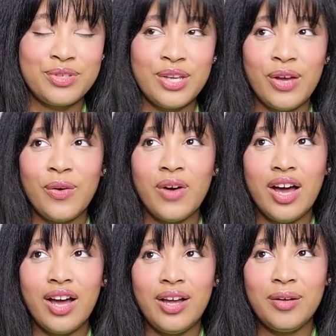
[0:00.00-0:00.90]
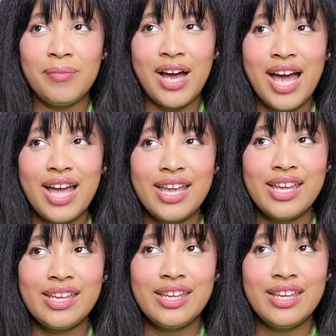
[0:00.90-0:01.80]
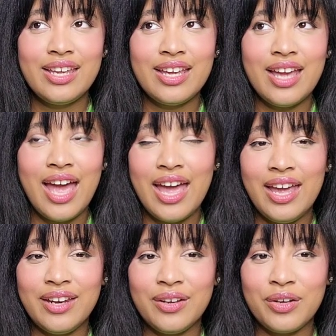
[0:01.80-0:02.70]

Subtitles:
I had